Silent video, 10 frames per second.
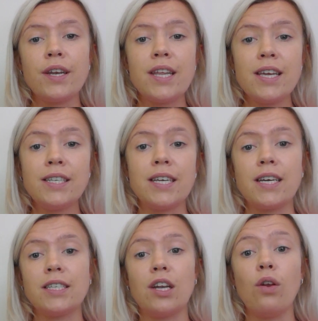
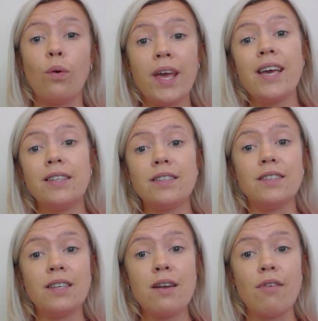needing to log in
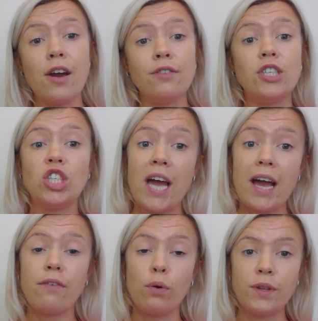to Xero to
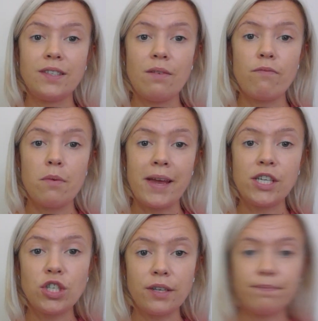check for this
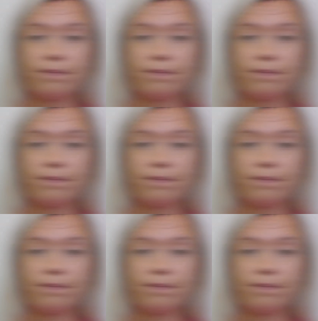information.